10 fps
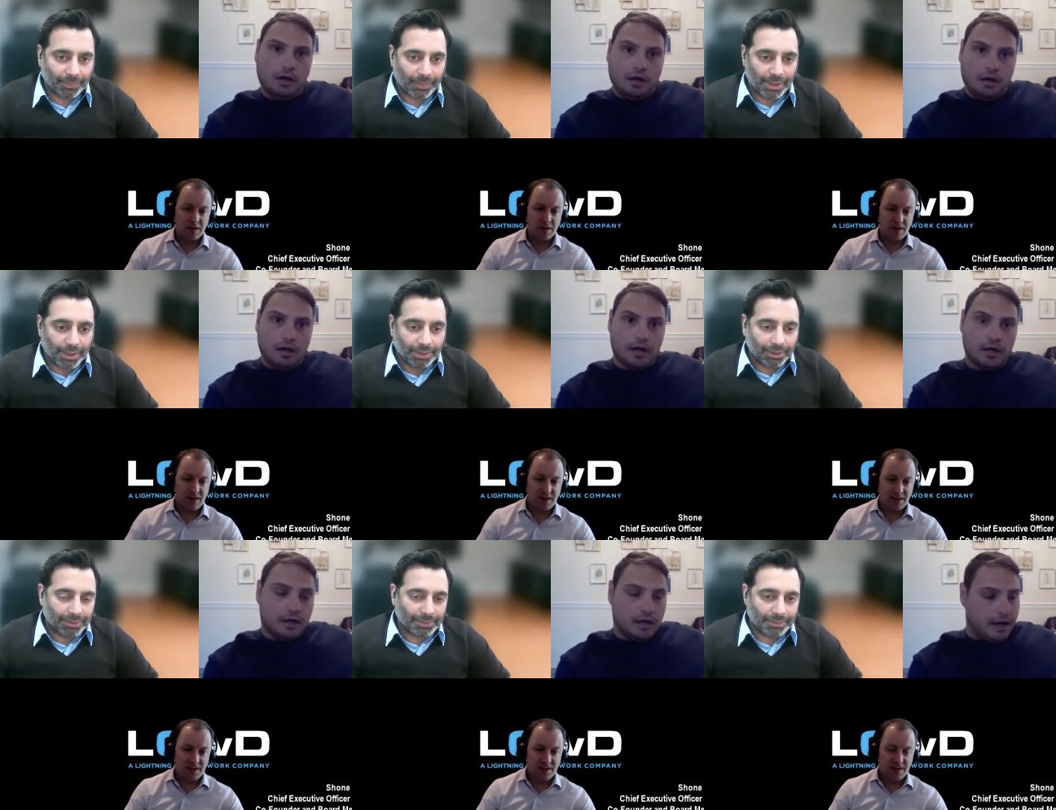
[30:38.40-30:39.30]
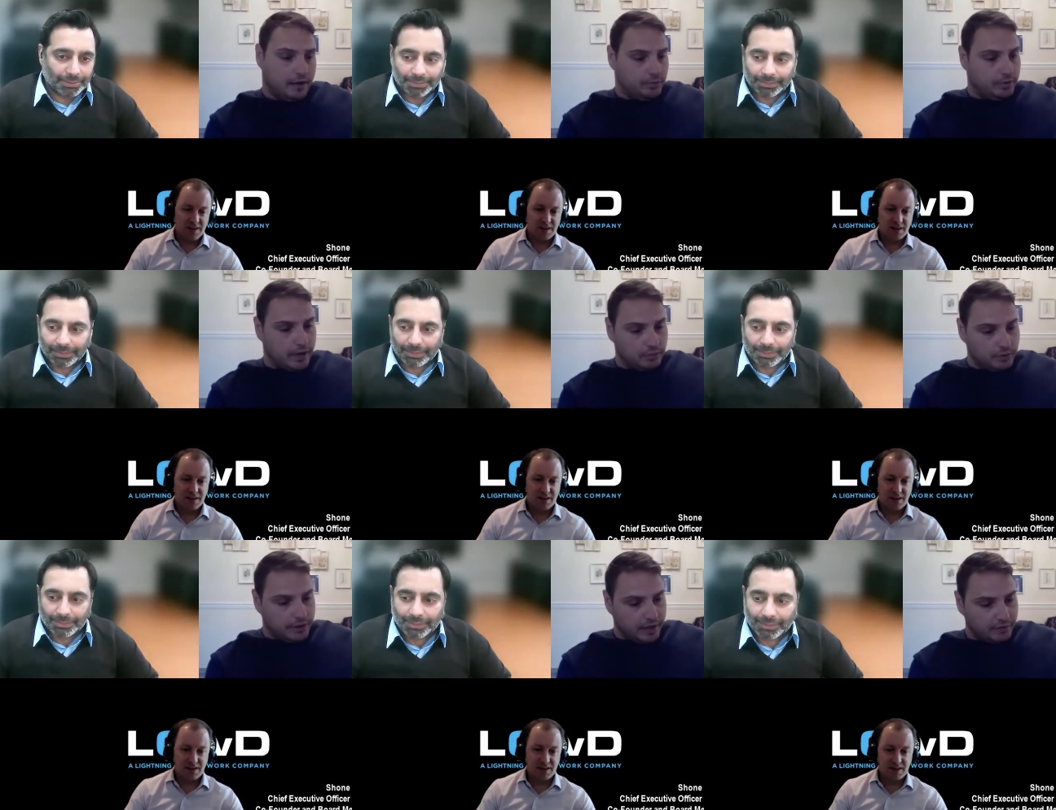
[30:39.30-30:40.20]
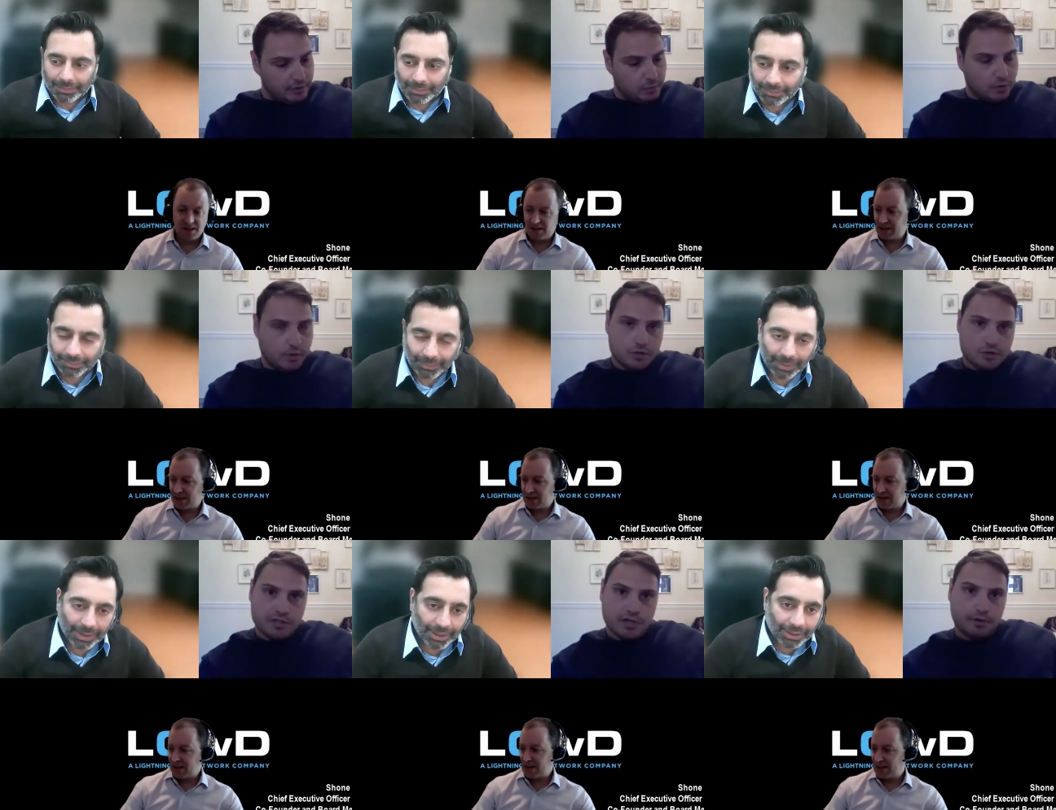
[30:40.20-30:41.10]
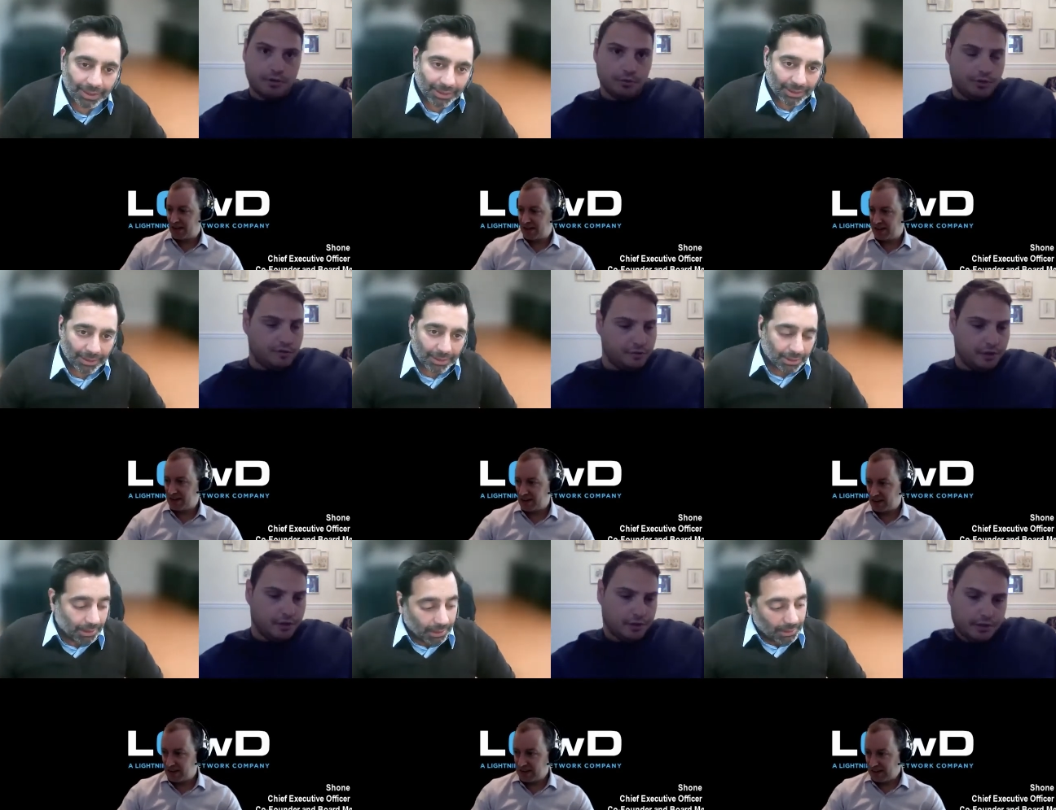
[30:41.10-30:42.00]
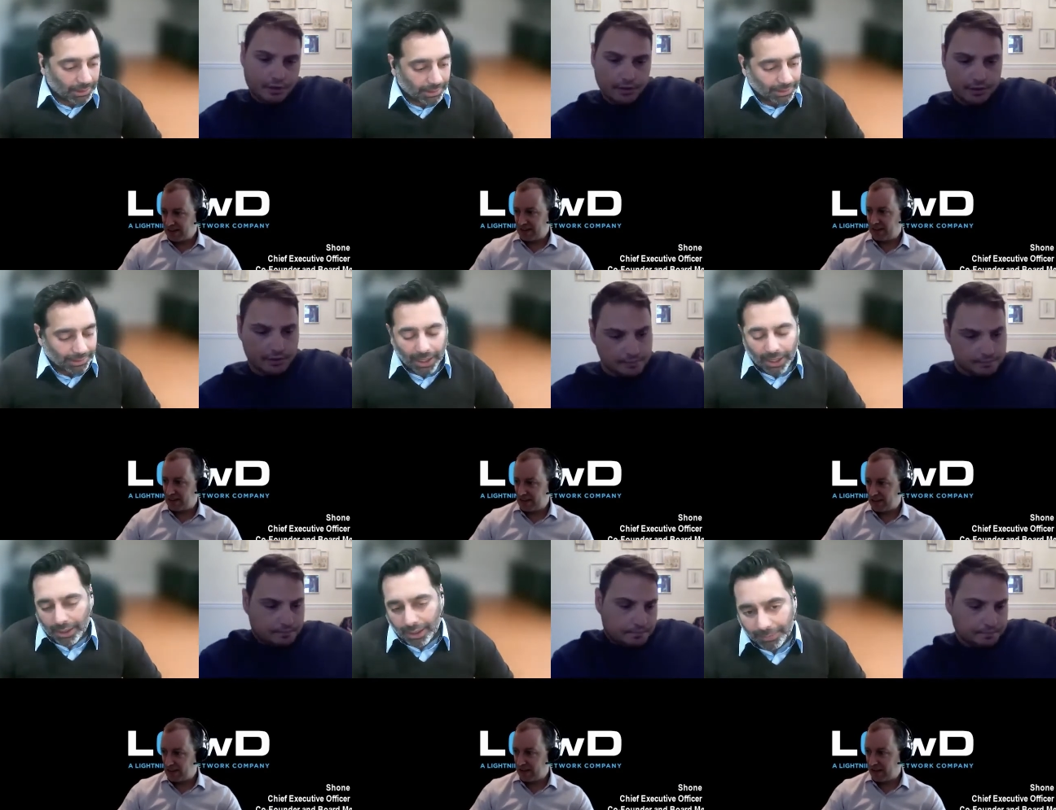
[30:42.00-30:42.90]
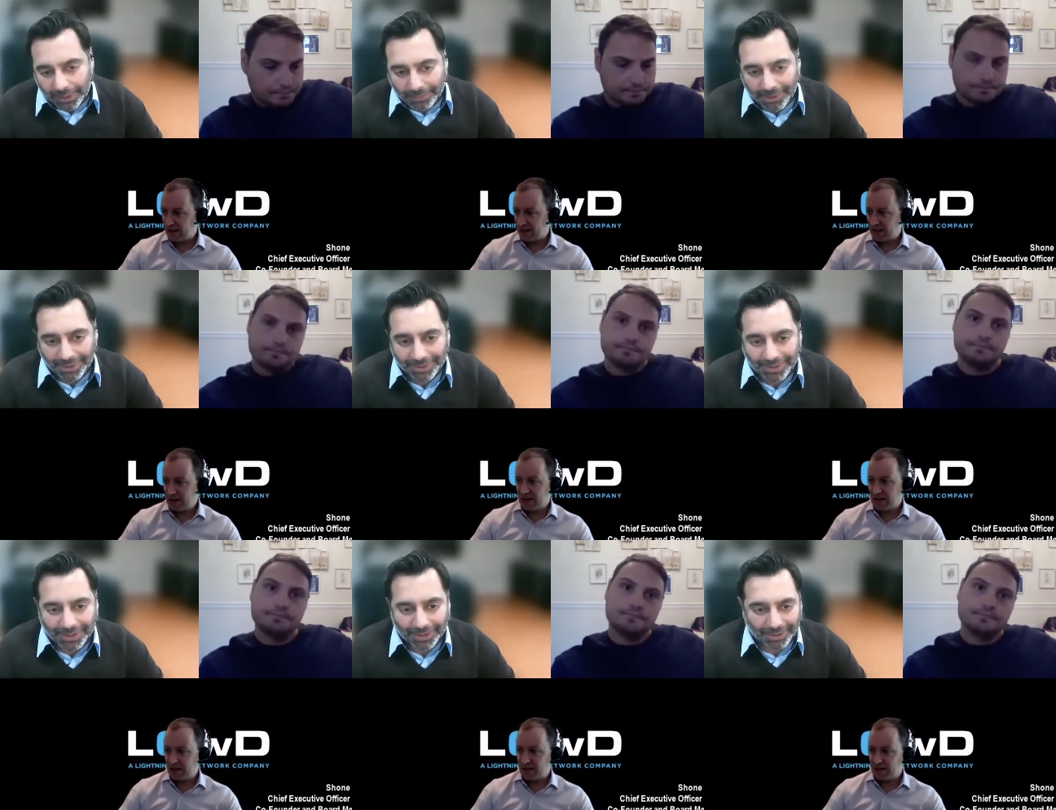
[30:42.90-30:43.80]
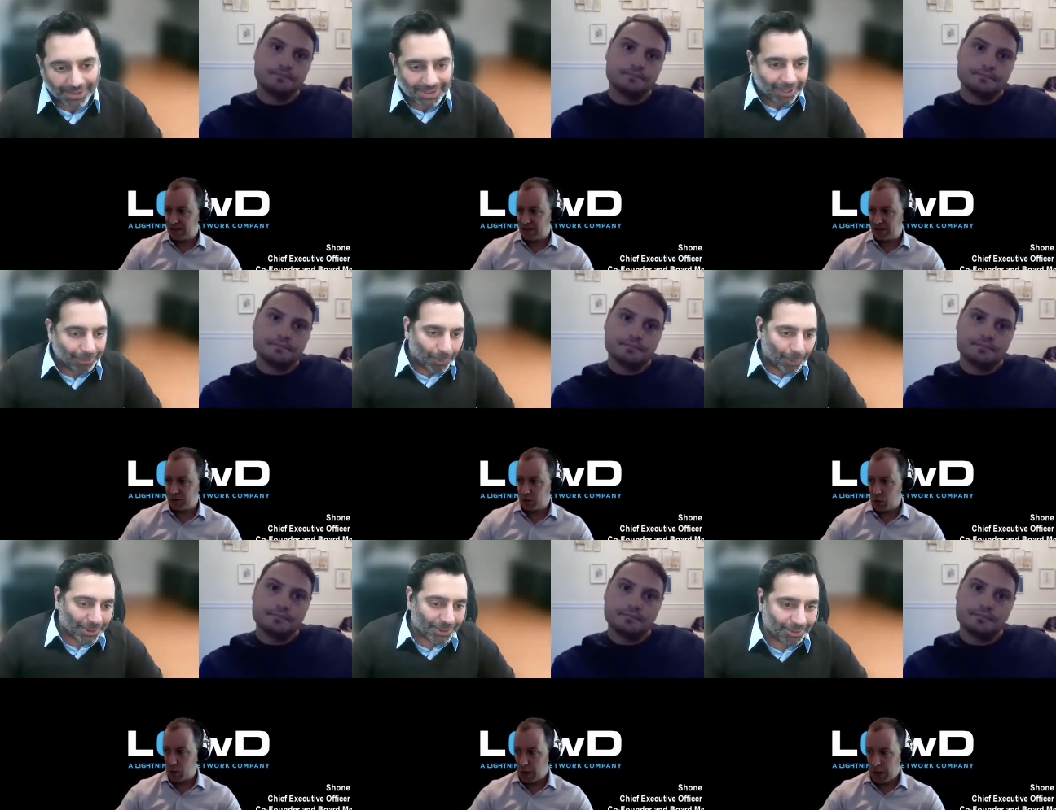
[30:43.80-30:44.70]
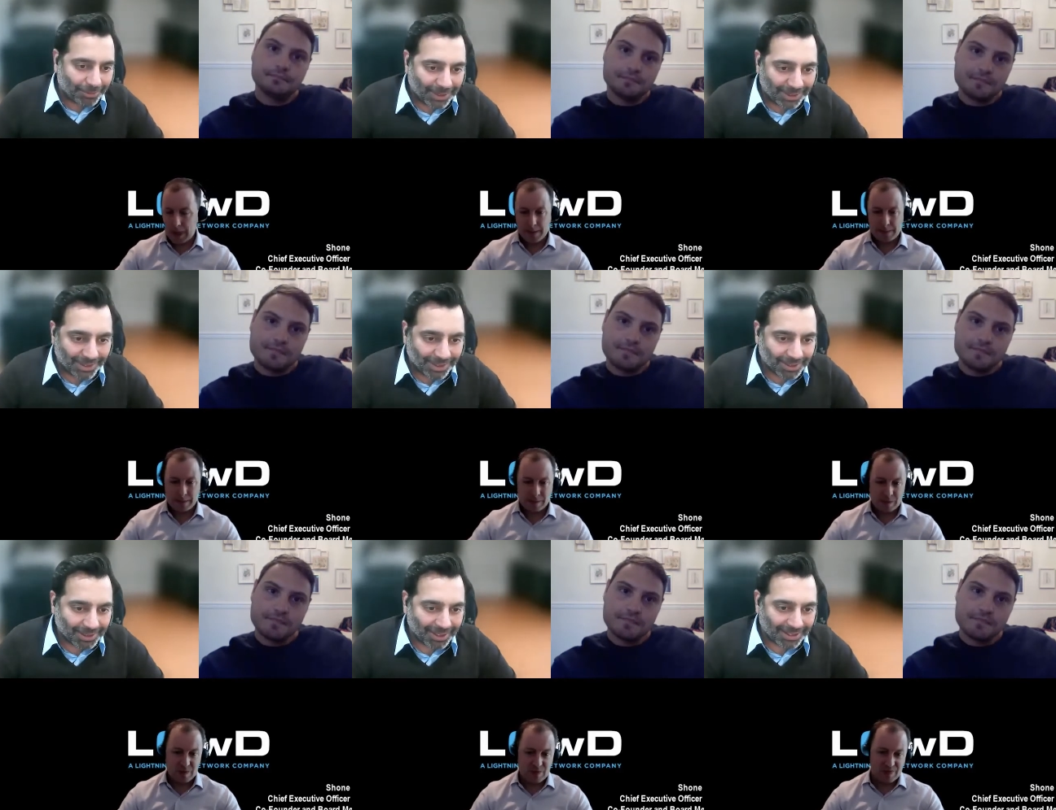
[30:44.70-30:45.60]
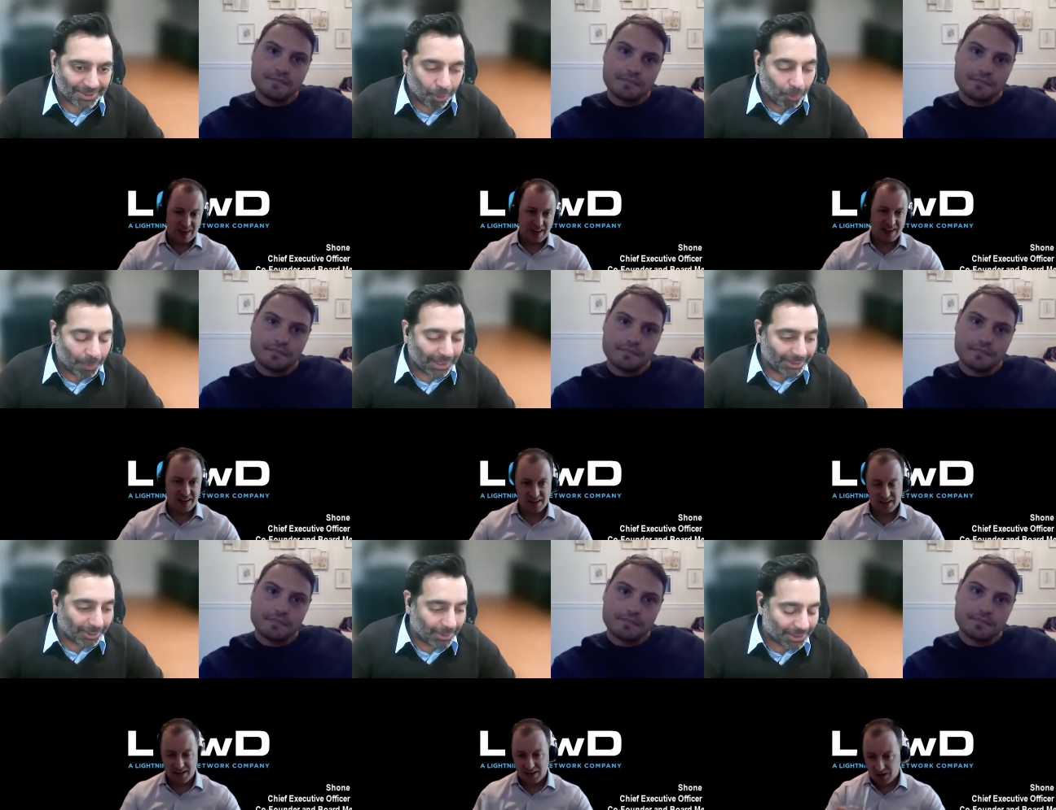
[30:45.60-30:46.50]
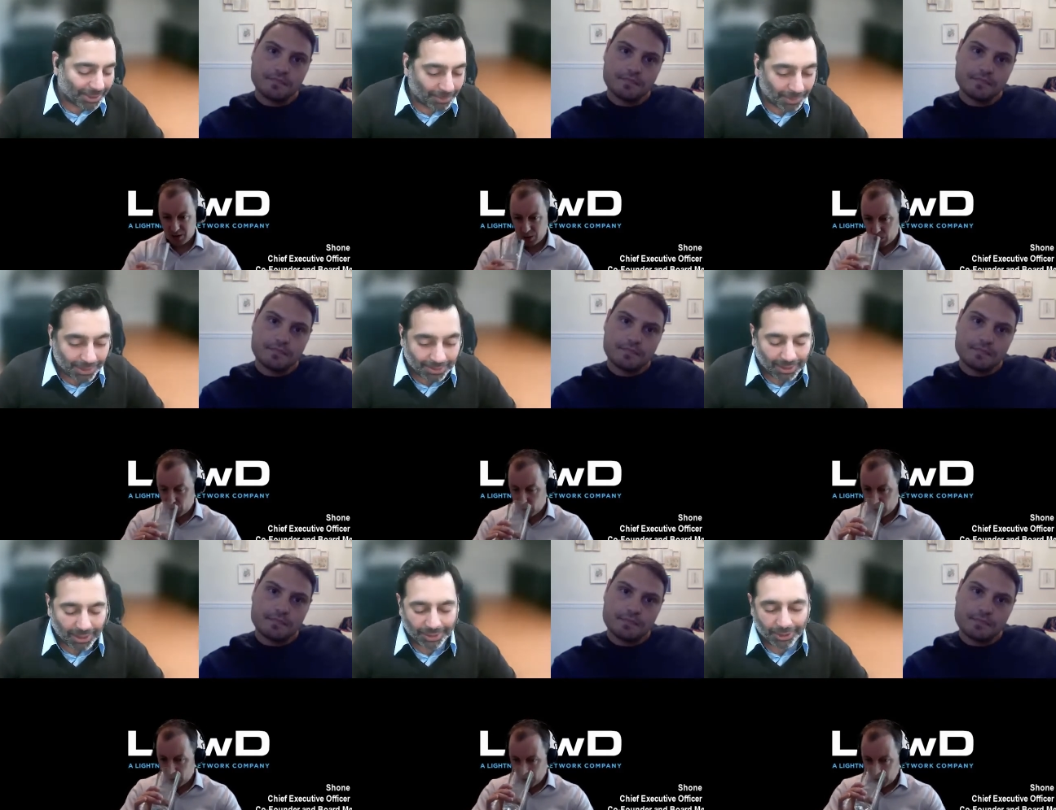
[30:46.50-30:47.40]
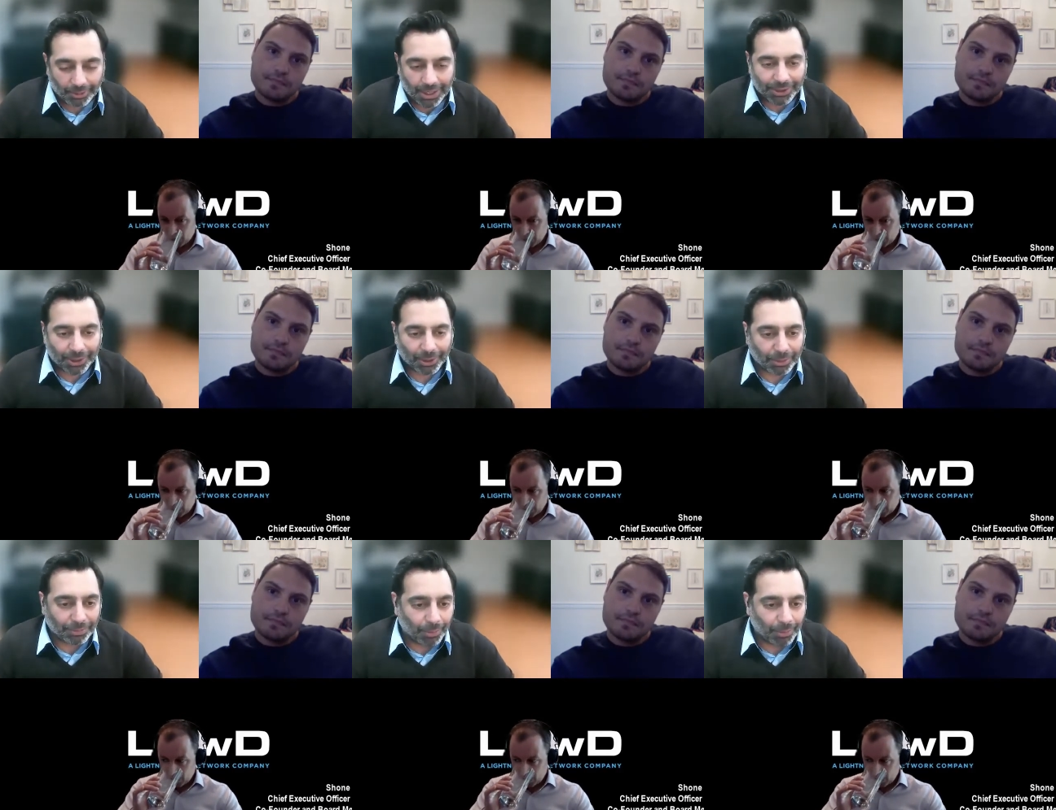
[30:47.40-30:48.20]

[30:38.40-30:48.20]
Speaker 1: Uh, I don't, I don't really have any more questions. How about you, Div?
Speaker 2: Yeah, I mean, this is, this is kind of more just of an, uh, I guess, open-ended question, but, uh, you know, as you look